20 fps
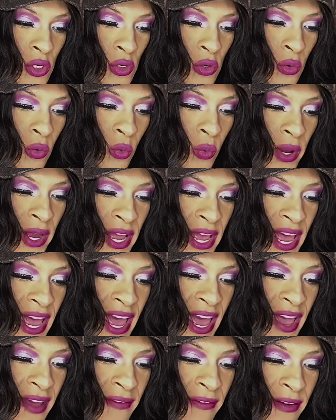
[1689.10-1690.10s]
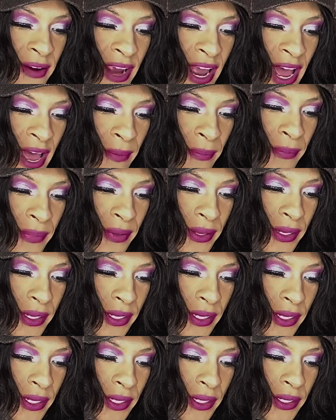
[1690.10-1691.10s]
Whatever
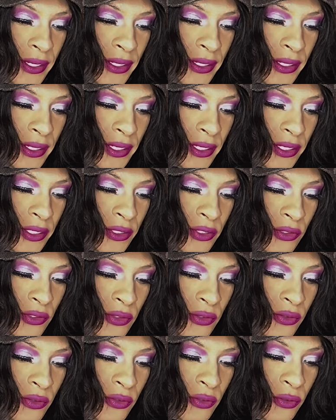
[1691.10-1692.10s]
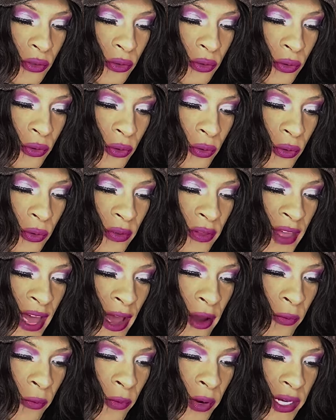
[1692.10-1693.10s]
happened to
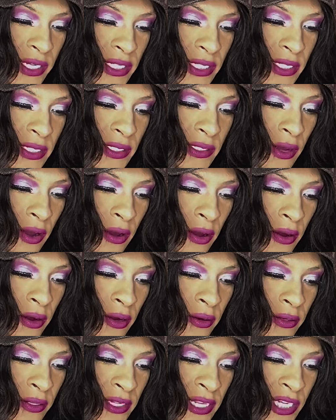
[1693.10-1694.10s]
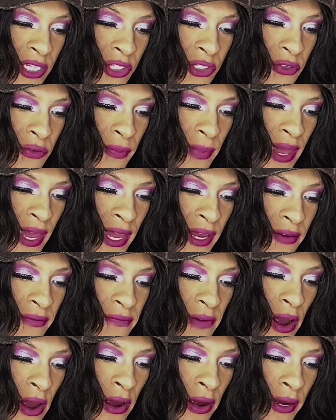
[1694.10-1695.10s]
that one song that you made,
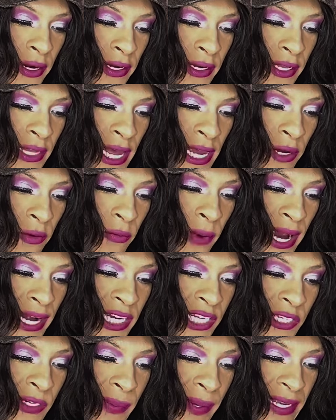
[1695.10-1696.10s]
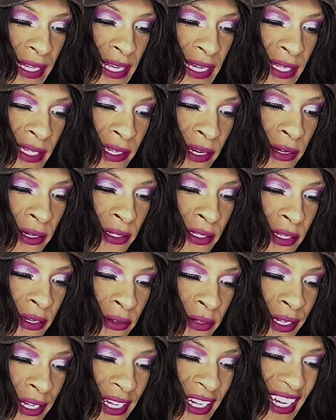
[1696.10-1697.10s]
Vaughn? Like, why did you make that song so
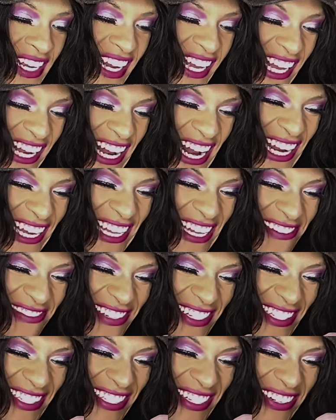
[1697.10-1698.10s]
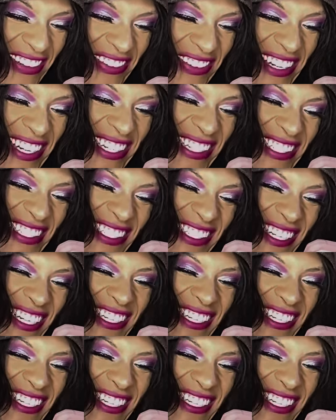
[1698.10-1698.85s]
good? And I loved it so much.